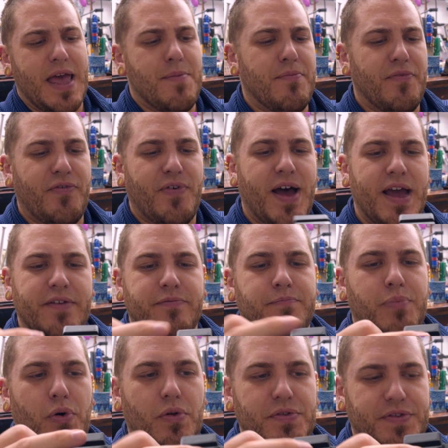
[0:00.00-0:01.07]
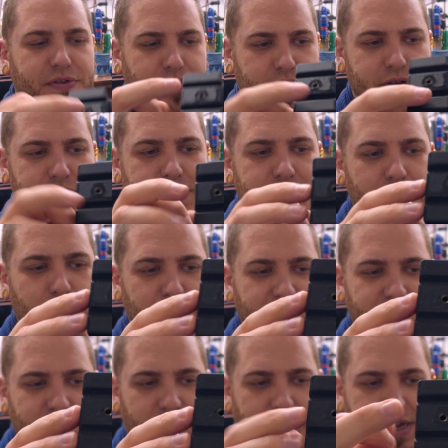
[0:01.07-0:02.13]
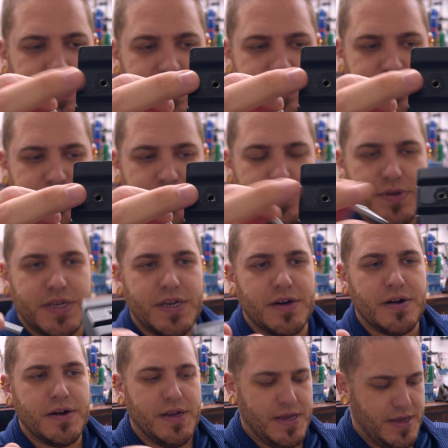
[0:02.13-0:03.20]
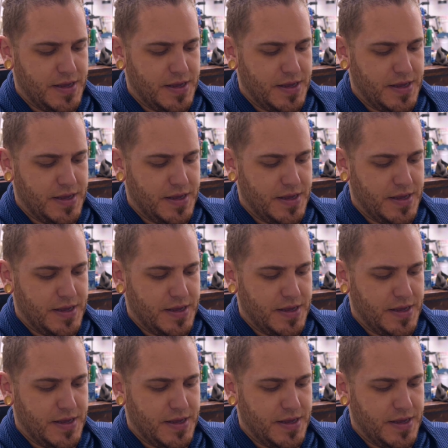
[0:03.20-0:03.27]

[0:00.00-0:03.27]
M5 bolt that will slot into here.